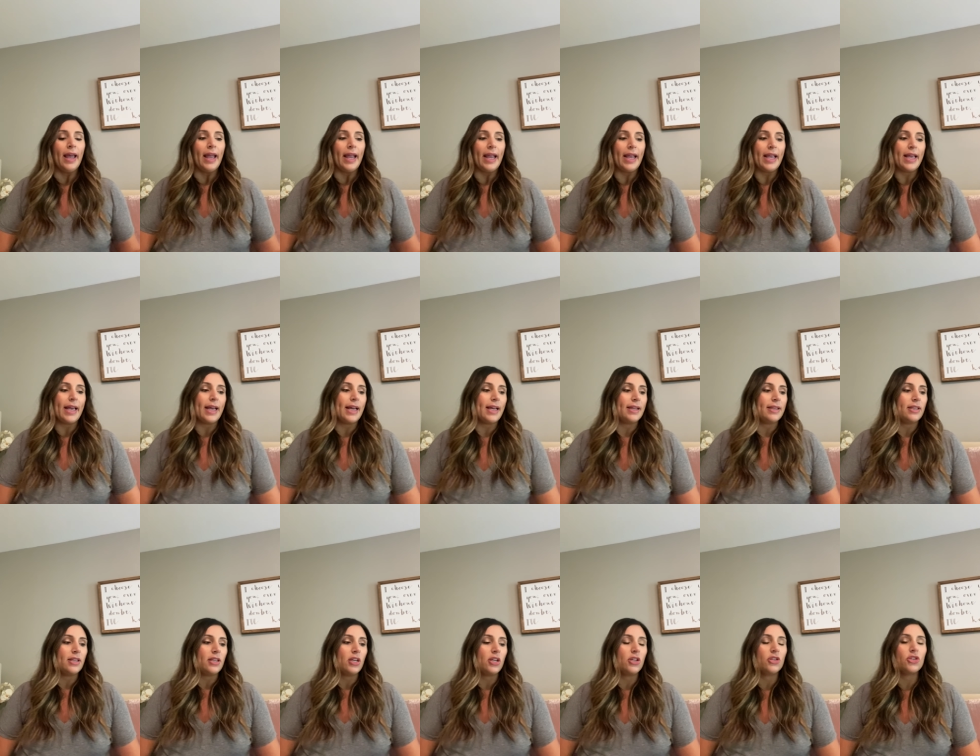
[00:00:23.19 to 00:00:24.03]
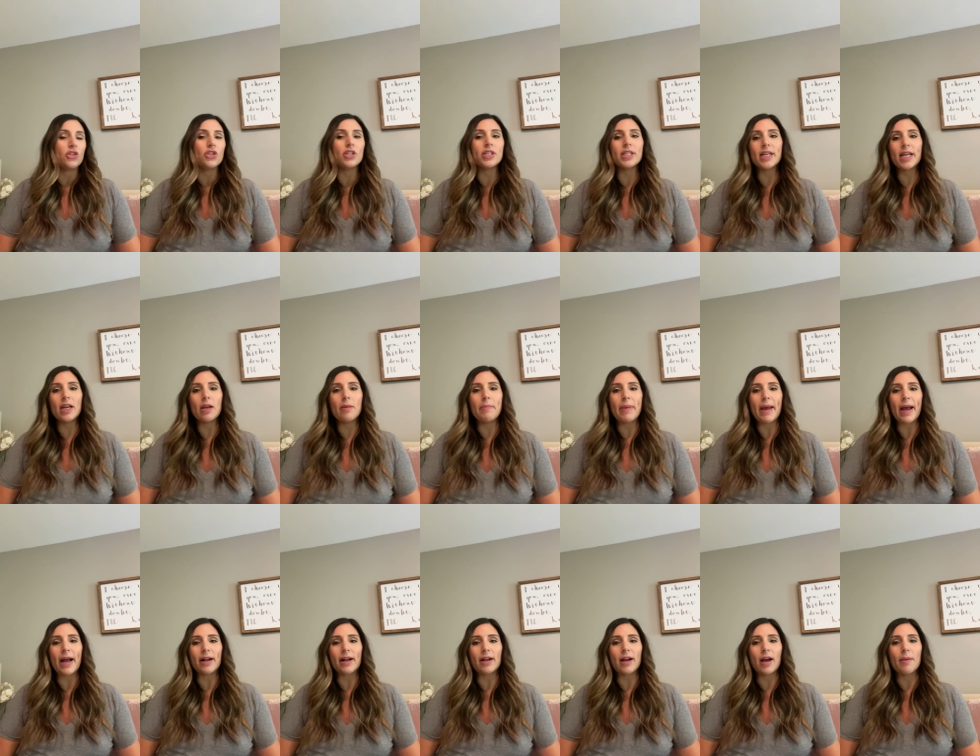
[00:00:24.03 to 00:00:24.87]
And just to kind of
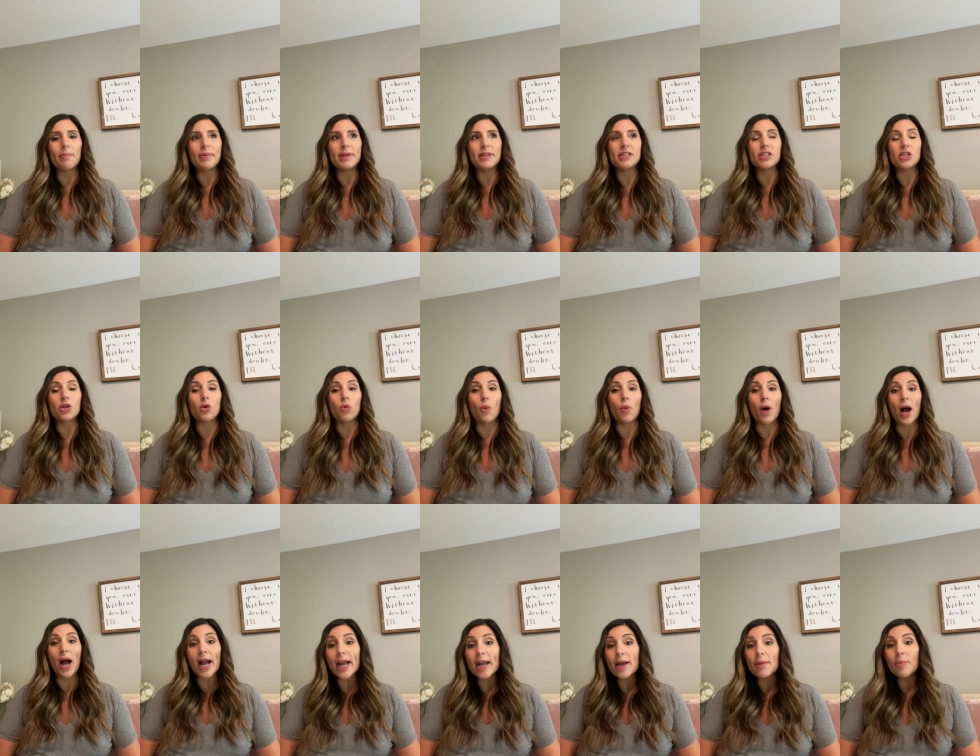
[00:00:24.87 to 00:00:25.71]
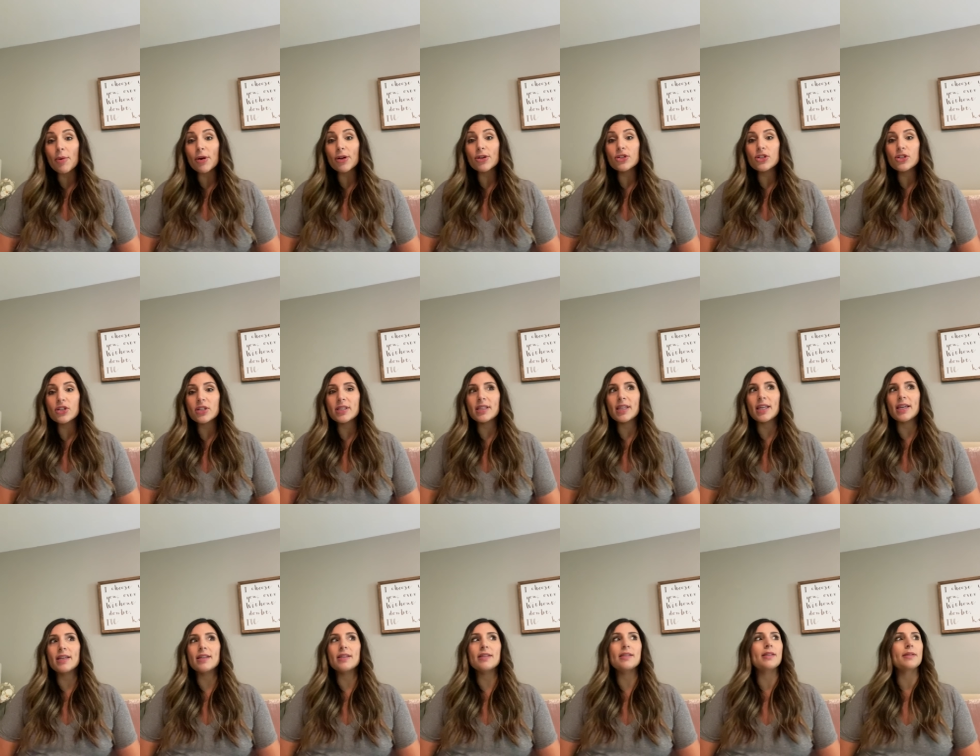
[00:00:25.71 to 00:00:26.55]
back up as to why I purchased
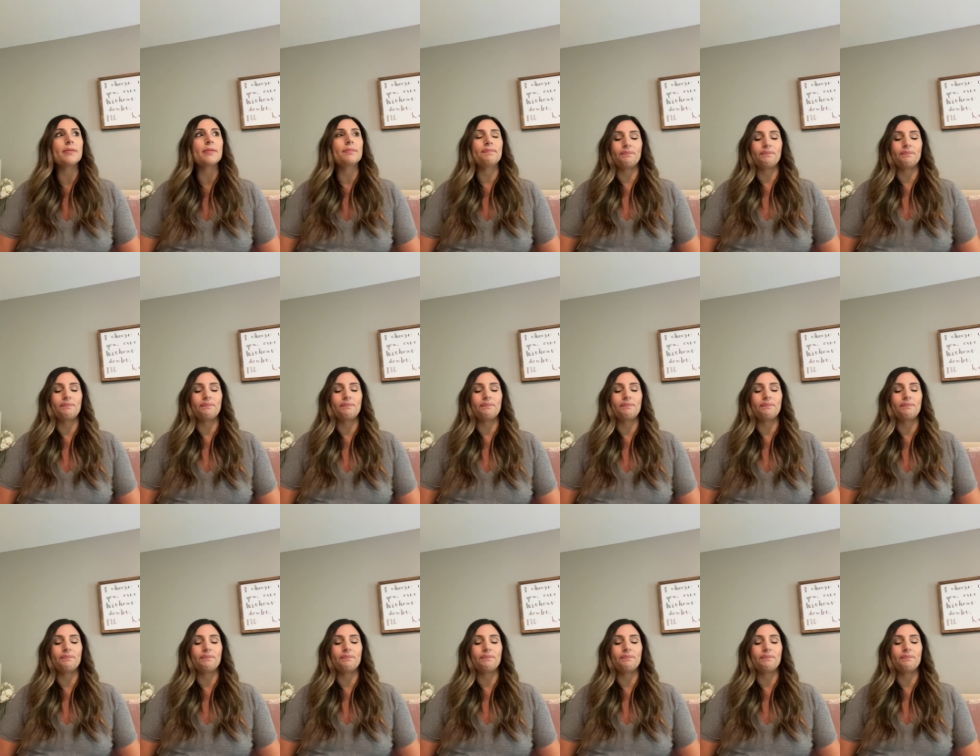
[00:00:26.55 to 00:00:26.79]
this,